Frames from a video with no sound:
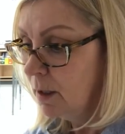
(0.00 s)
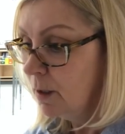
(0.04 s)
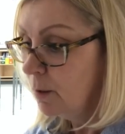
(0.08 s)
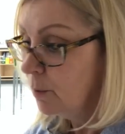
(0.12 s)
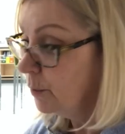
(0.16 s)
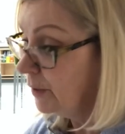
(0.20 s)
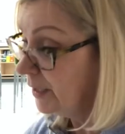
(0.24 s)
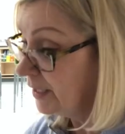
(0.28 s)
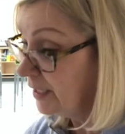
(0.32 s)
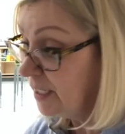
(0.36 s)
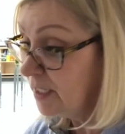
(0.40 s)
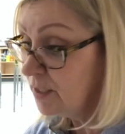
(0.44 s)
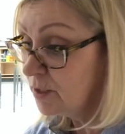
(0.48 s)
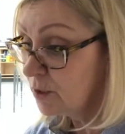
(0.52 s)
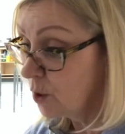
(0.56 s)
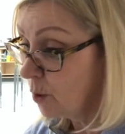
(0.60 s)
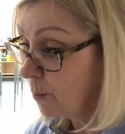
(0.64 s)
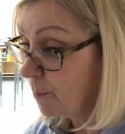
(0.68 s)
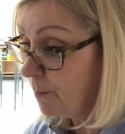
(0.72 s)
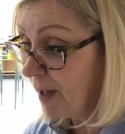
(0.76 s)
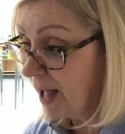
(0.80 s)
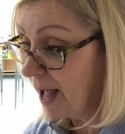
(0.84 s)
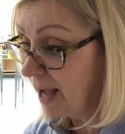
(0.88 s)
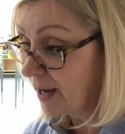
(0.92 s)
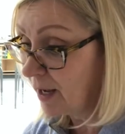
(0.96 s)
We need to go
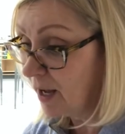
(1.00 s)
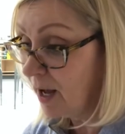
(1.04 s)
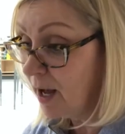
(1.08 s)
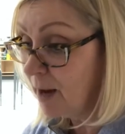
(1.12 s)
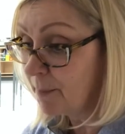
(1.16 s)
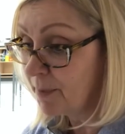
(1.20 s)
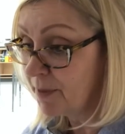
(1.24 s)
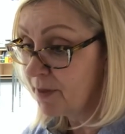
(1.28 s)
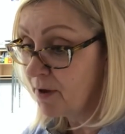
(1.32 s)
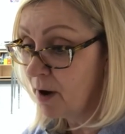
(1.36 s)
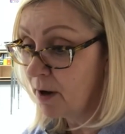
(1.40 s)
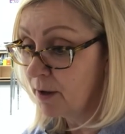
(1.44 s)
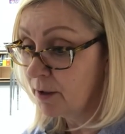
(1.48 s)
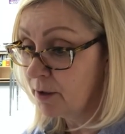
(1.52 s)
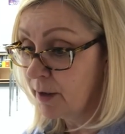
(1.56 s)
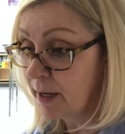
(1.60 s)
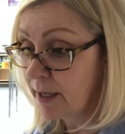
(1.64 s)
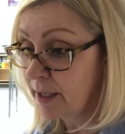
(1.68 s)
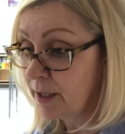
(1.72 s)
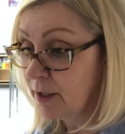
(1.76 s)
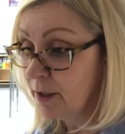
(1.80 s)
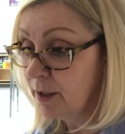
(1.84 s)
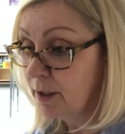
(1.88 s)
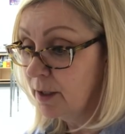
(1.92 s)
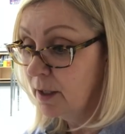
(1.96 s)
back up, thought
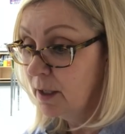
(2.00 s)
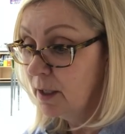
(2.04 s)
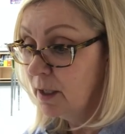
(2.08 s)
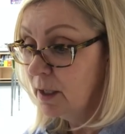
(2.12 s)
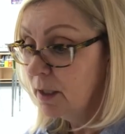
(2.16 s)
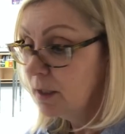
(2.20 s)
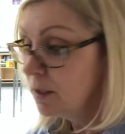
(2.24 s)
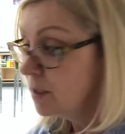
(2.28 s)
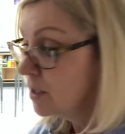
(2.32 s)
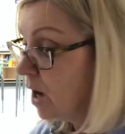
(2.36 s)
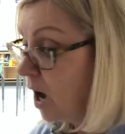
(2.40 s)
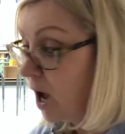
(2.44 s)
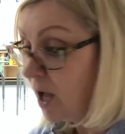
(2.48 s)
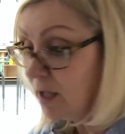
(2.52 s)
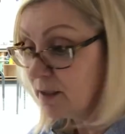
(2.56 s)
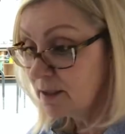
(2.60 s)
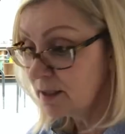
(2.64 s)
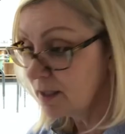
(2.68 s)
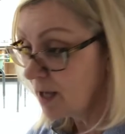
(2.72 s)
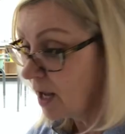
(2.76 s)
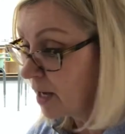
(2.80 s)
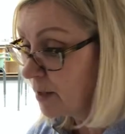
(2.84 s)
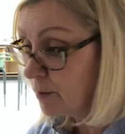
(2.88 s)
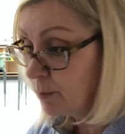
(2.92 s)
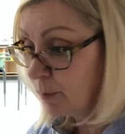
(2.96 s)
Gregor, not
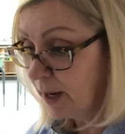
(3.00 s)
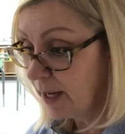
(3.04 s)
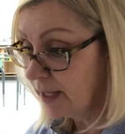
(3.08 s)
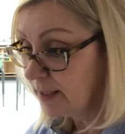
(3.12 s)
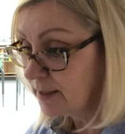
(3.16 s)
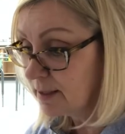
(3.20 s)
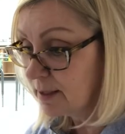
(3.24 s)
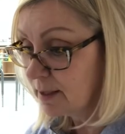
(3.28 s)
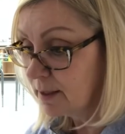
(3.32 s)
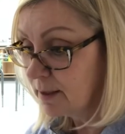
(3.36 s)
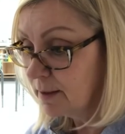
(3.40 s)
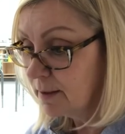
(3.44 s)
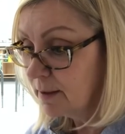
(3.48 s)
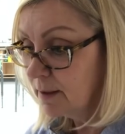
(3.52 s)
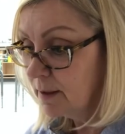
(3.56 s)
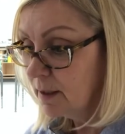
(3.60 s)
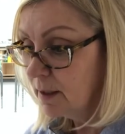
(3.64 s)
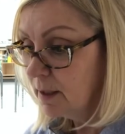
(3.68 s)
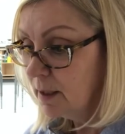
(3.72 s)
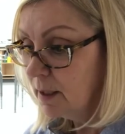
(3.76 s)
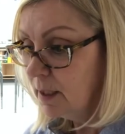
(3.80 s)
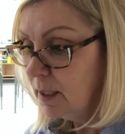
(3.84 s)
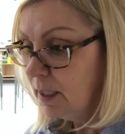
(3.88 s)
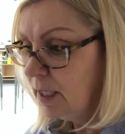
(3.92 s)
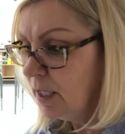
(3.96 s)
sideways.
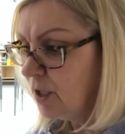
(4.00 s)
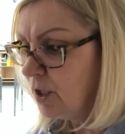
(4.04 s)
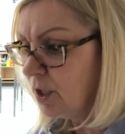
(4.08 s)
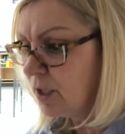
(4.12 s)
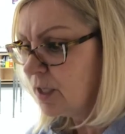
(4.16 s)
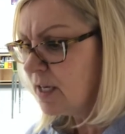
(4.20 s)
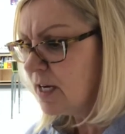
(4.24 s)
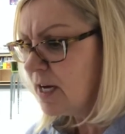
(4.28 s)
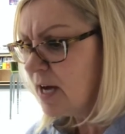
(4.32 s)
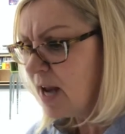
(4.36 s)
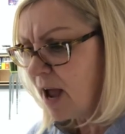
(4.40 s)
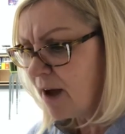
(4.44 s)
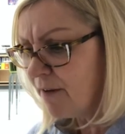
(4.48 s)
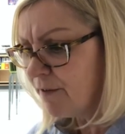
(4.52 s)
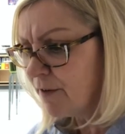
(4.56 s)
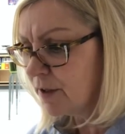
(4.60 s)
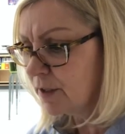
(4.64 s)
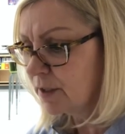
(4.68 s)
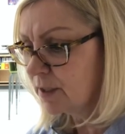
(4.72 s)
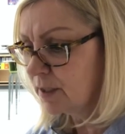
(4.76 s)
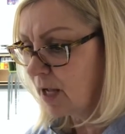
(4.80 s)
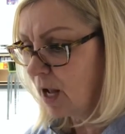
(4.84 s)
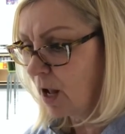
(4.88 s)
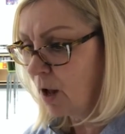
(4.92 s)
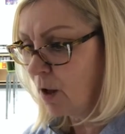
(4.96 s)
He could never
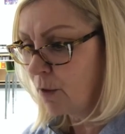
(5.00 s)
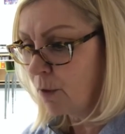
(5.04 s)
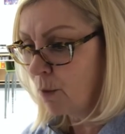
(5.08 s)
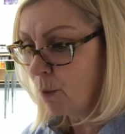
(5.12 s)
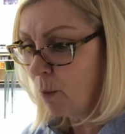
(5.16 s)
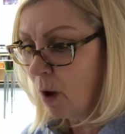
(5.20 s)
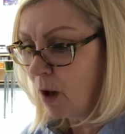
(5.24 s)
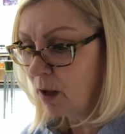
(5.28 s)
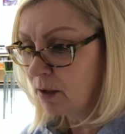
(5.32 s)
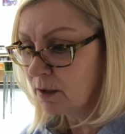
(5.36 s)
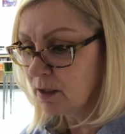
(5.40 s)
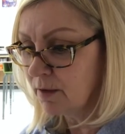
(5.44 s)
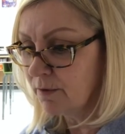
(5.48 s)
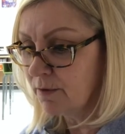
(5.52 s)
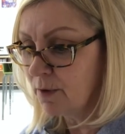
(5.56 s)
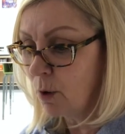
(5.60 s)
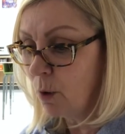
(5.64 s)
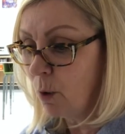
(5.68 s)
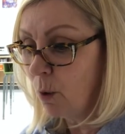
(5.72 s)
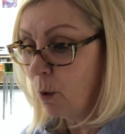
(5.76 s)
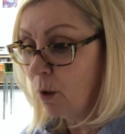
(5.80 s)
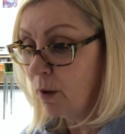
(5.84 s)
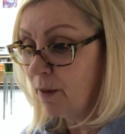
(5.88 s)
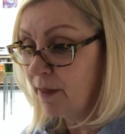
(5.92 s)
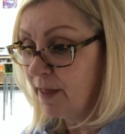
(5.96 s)
scale the walls of the
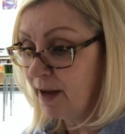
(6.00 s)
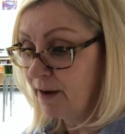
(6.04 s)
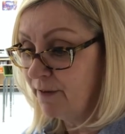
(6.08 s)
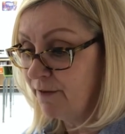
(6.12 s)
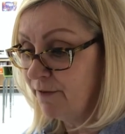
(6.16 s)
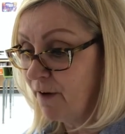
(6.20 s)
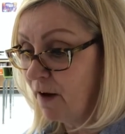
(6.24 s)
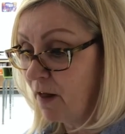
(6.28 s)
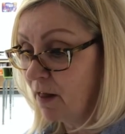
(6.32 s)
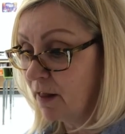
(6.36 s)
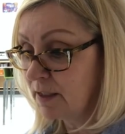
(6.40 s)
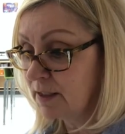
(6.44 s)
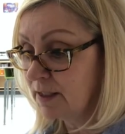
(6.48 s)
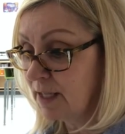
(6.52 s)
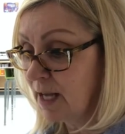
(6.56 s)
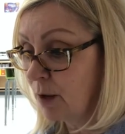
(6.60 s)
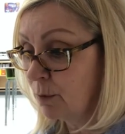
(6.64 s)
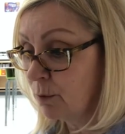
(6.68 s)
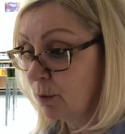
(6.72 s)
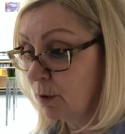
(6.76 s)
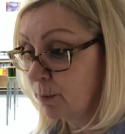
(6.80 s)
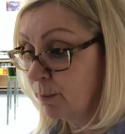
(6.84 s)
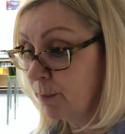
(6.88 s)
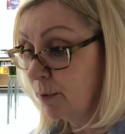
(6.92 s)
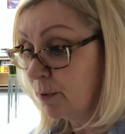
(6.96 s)
hole they'd fallen down
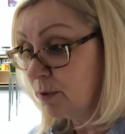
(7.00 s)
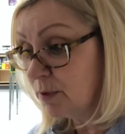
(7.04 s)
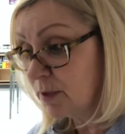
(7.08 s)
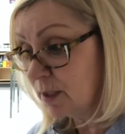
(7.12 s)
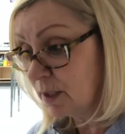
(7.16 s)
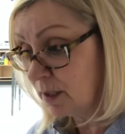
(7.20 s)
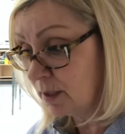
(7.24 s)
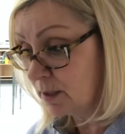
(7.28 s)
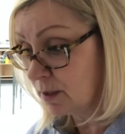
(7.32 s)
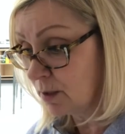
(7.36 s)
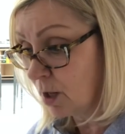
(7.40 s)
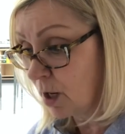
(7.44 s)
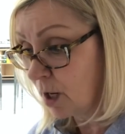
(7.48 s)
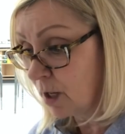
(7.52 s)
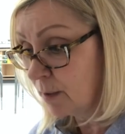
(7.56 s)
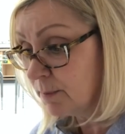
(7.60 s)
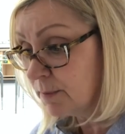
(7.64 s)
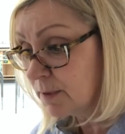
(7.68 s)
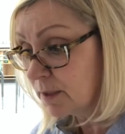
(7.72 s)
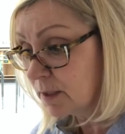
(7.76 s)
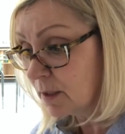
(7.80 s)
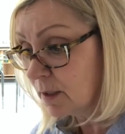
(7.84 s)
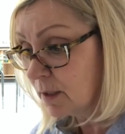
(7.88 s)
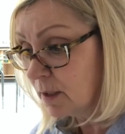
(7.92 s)
with Boots in his arms.